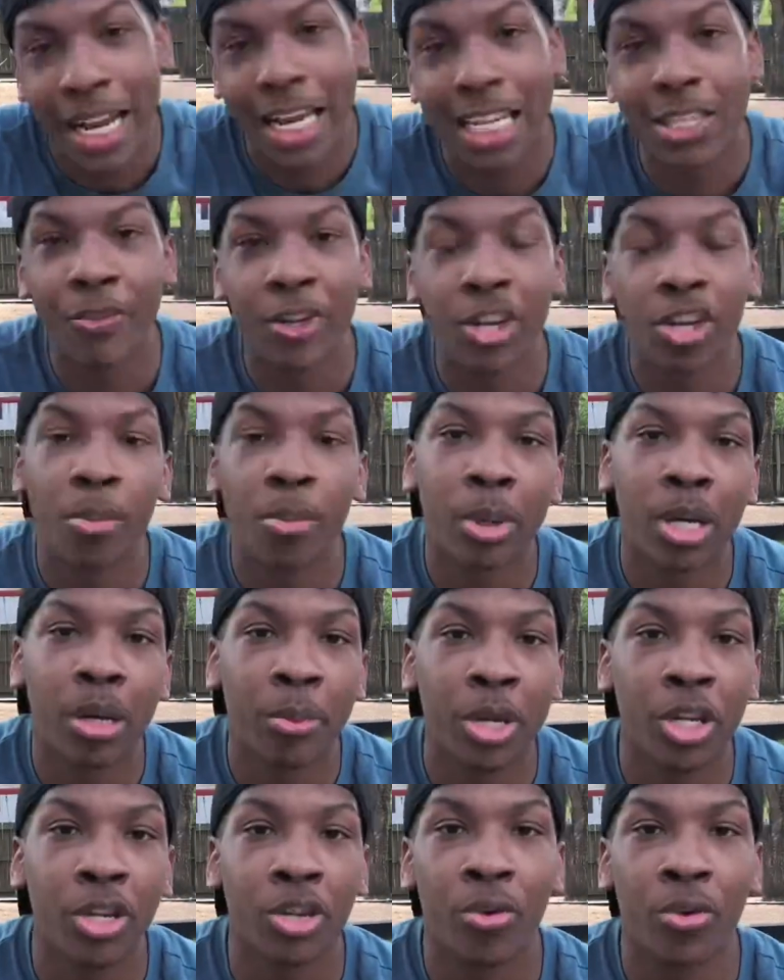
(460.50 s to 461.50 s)
next video, I'm
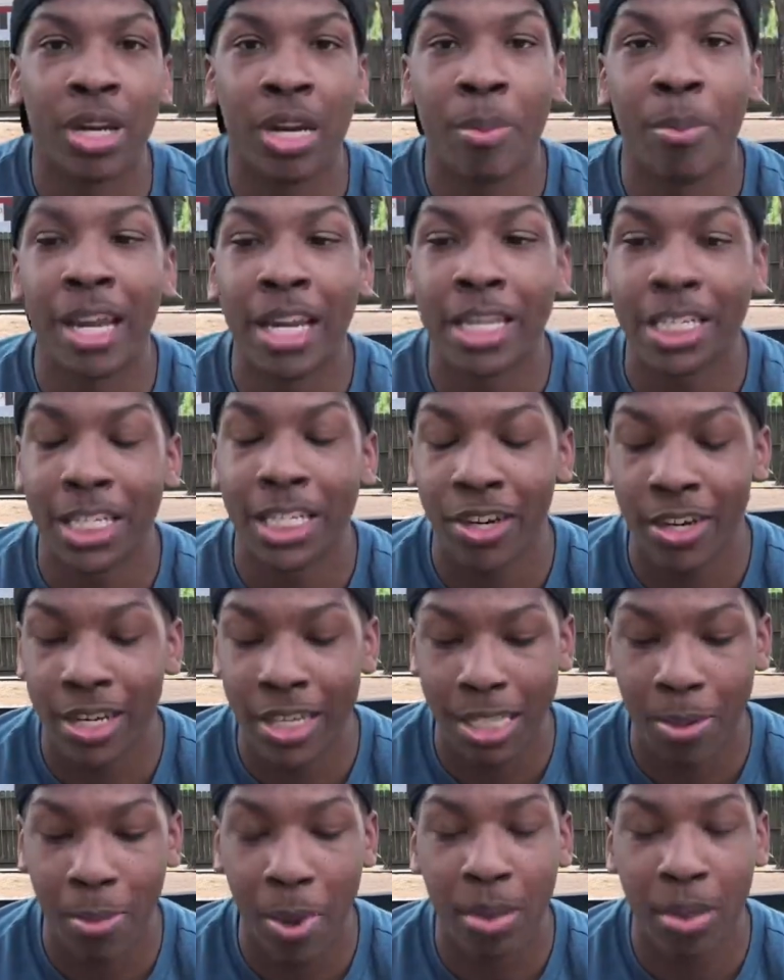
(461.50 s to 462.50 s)
gonna be doing a mini
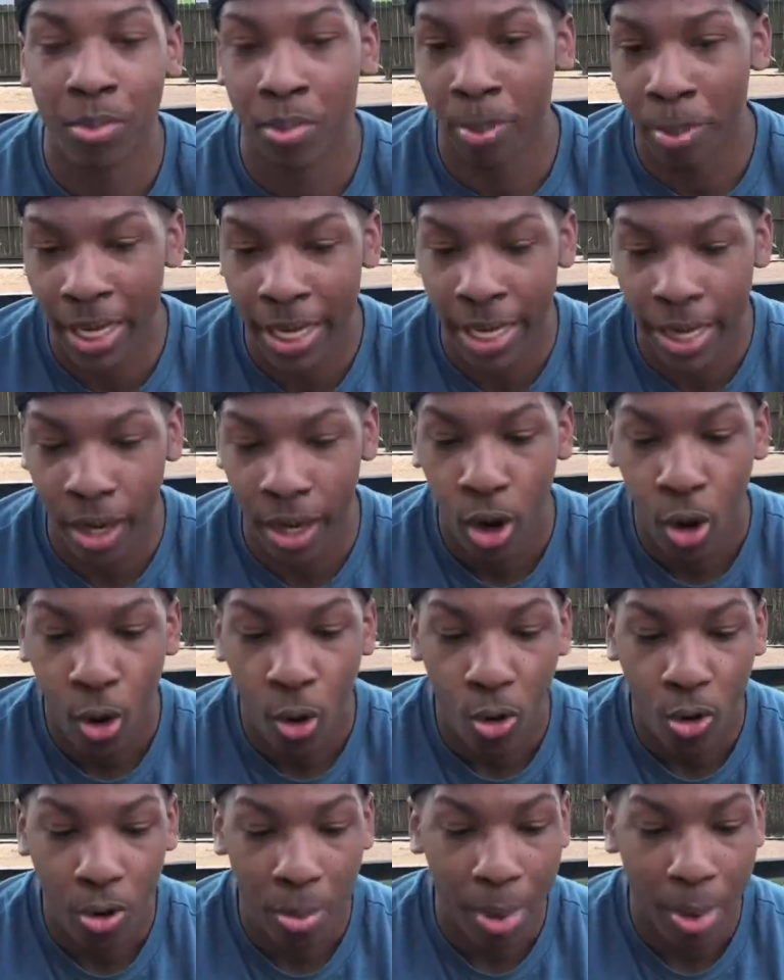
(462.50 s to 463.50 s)
series. It might be mini
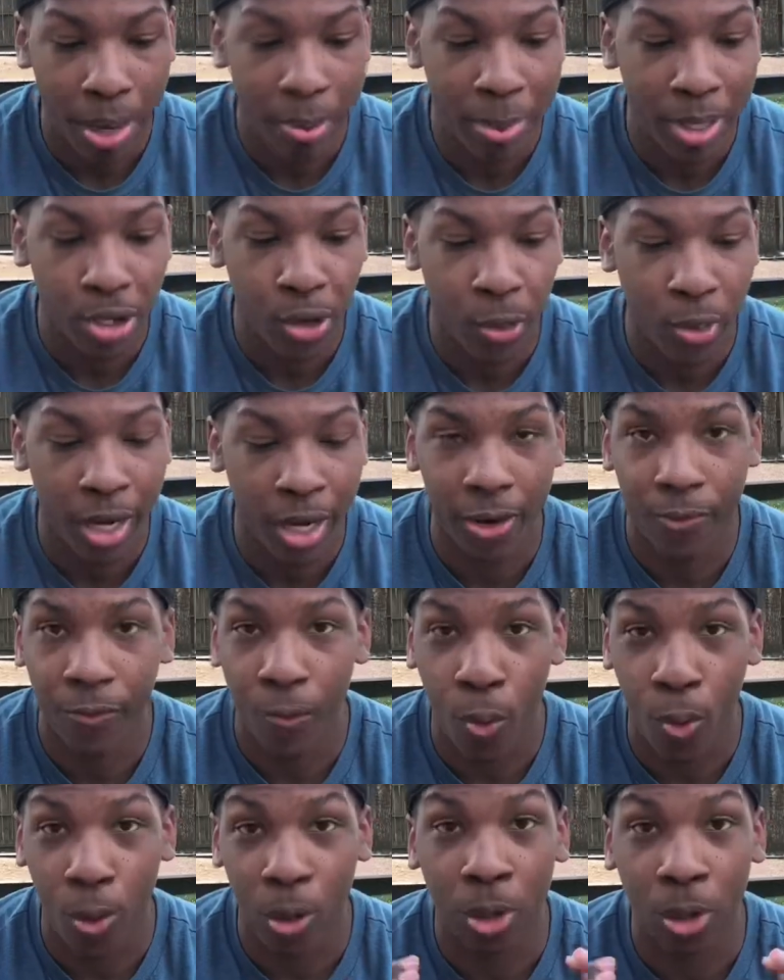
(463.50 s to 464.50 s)
or I might be doing it
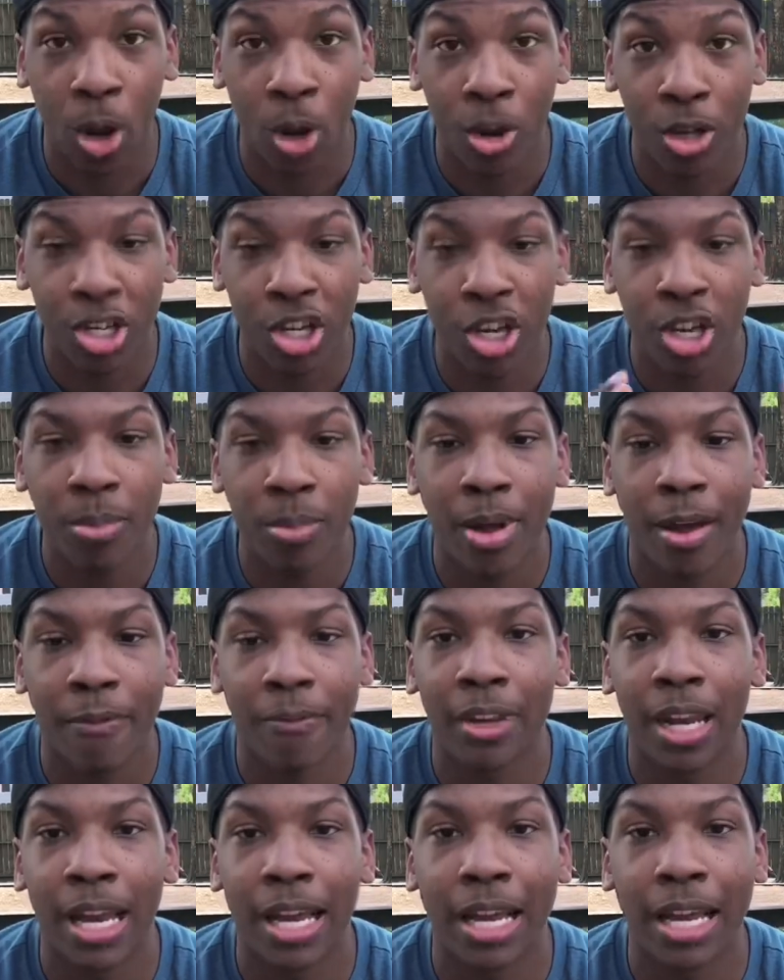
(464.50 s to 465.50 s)
for long term. I
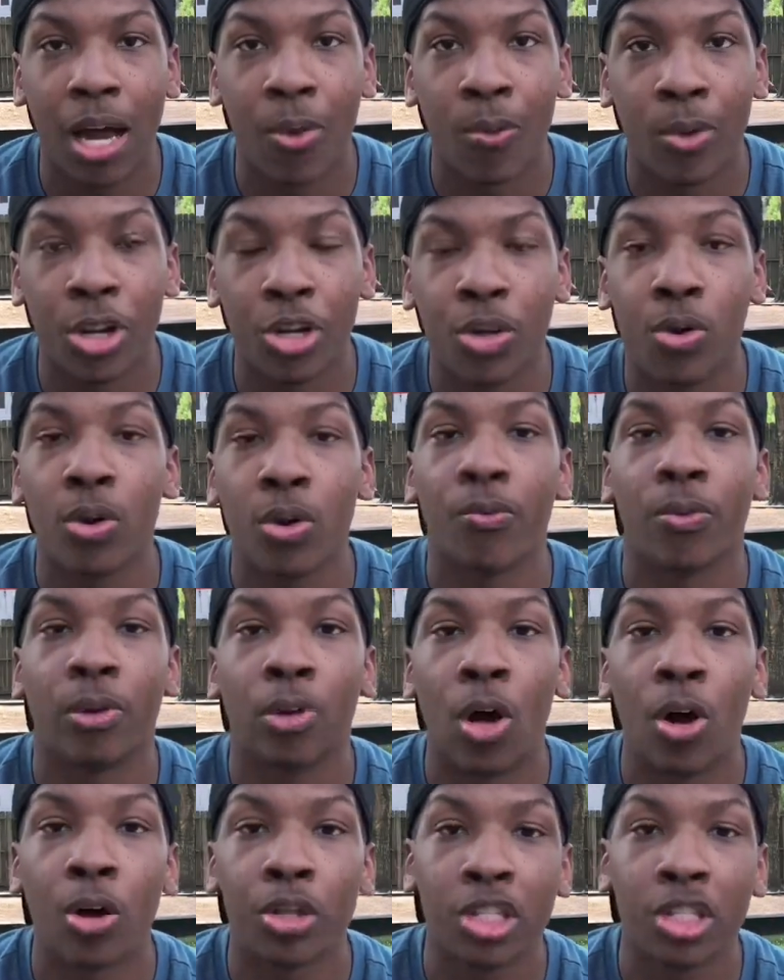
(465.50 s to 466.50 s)
feel like I want to do it for
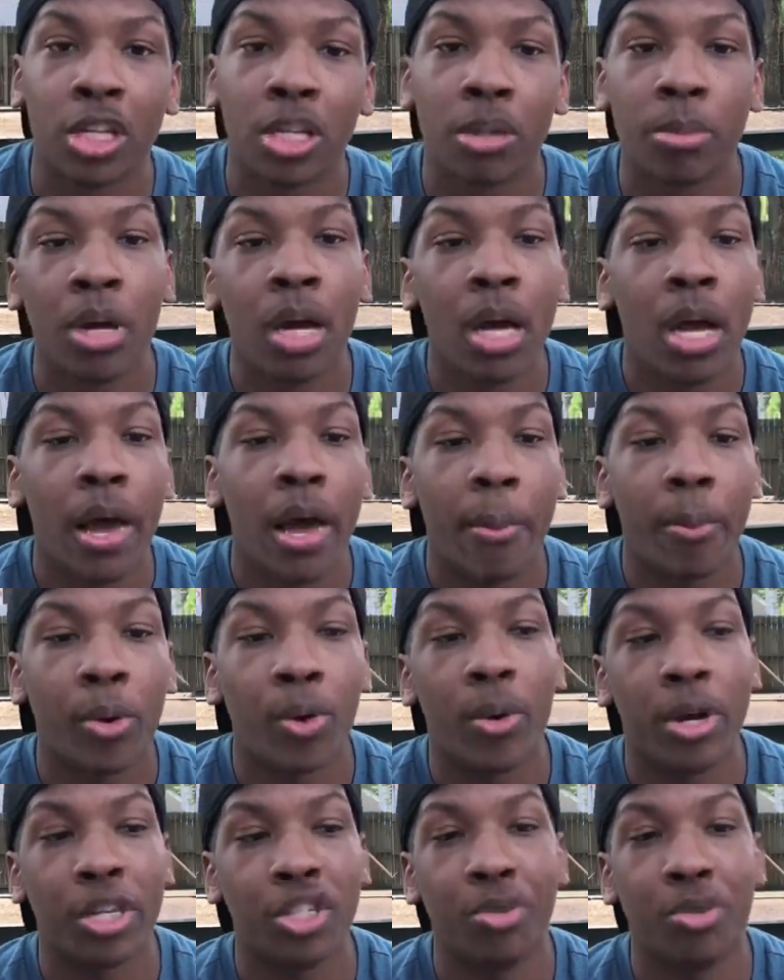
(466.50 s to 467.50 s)
long term. I'm
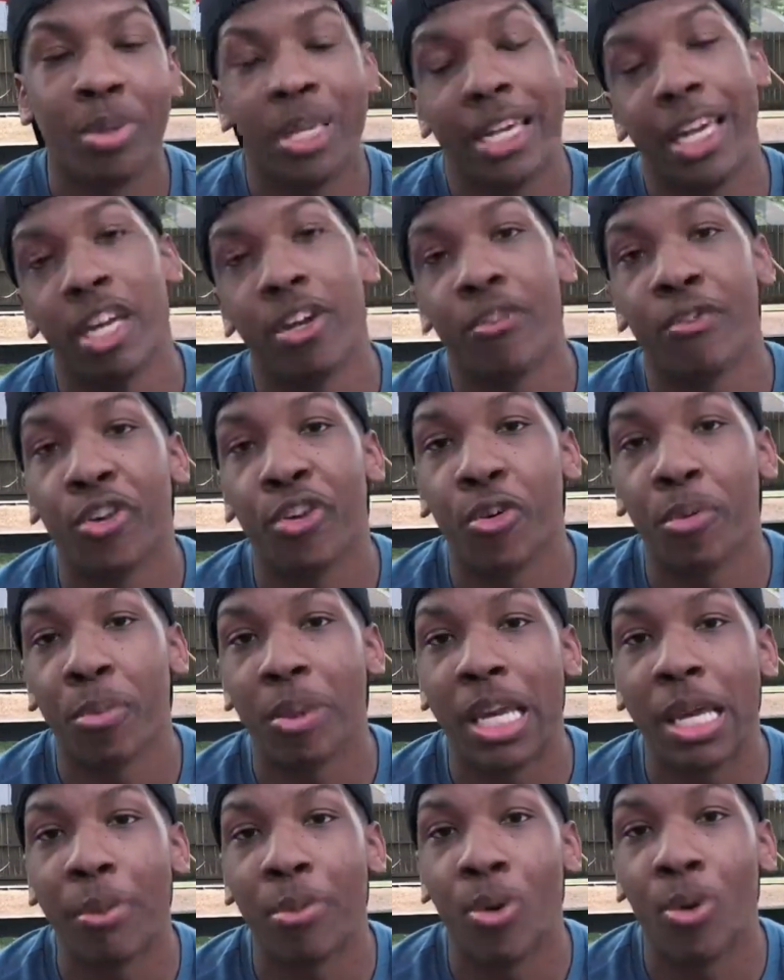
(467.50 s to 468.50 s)
going to be interviewing
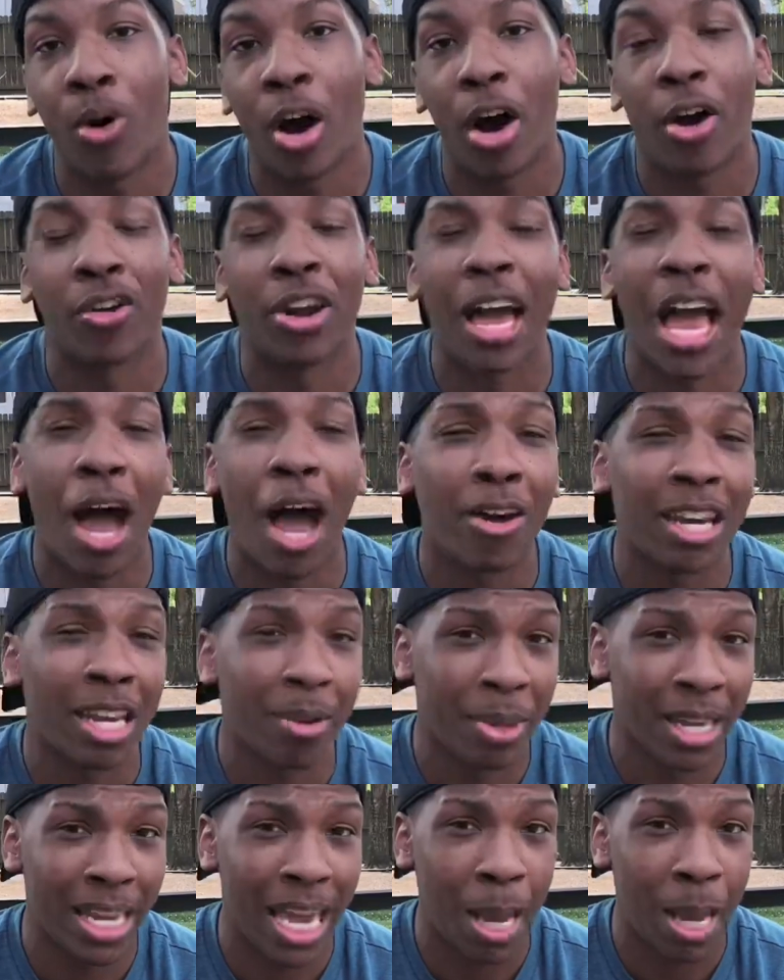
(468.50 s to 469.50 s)
people on how
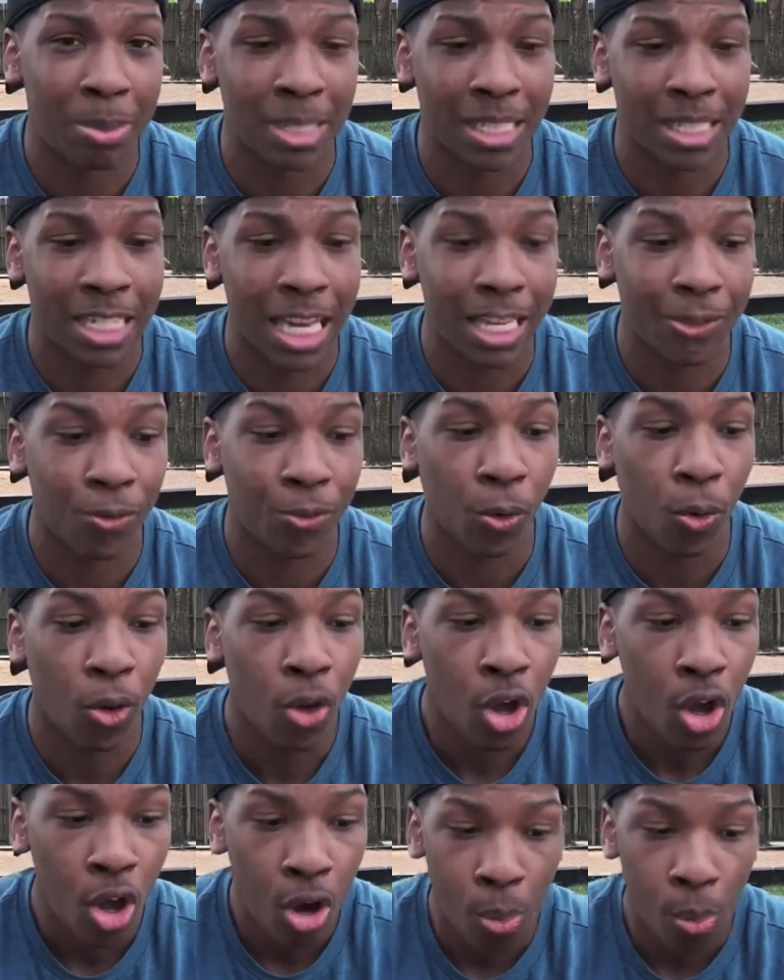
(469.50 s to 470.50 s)
they became successful.
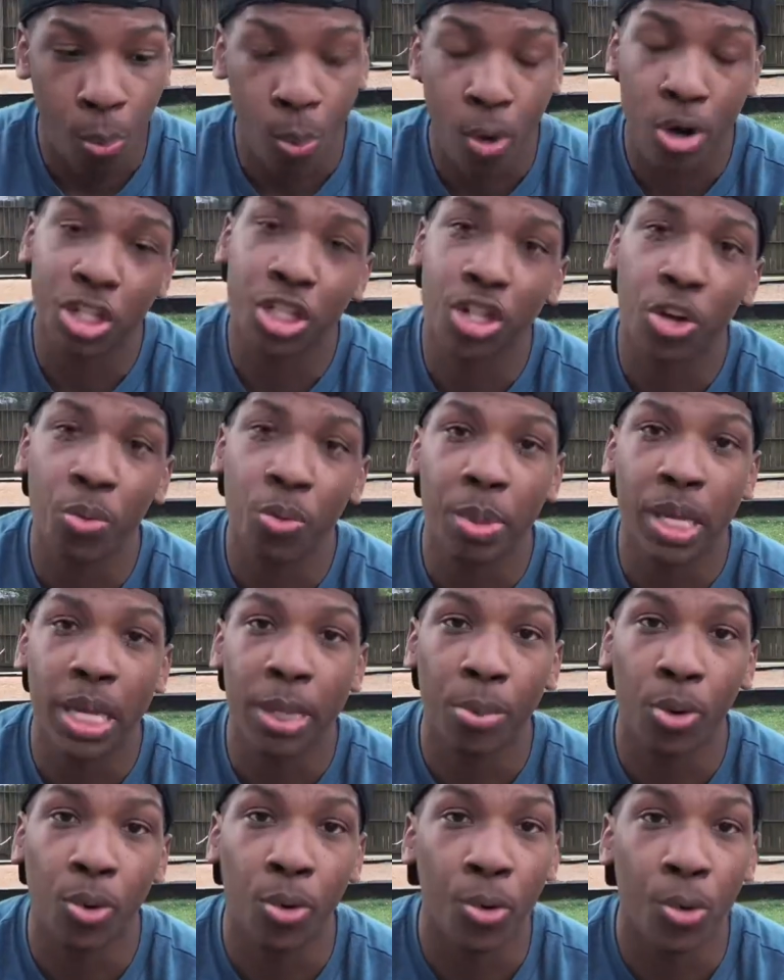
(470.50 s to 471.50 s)
More so
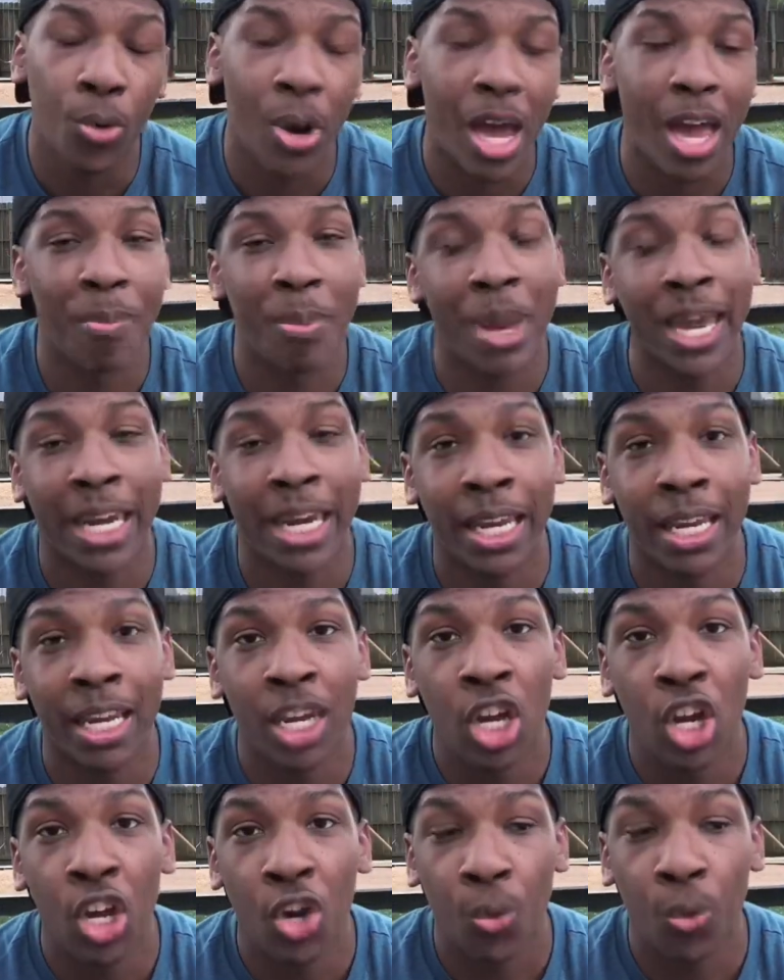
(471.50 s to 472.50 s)
people who have made it
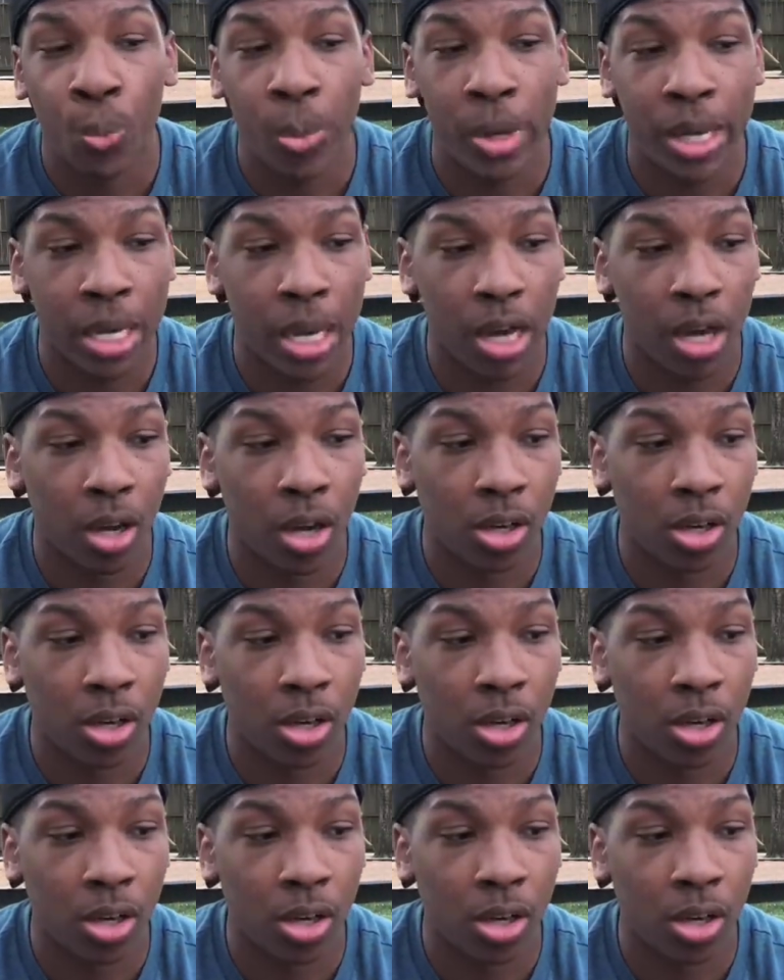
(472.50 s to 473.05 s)
with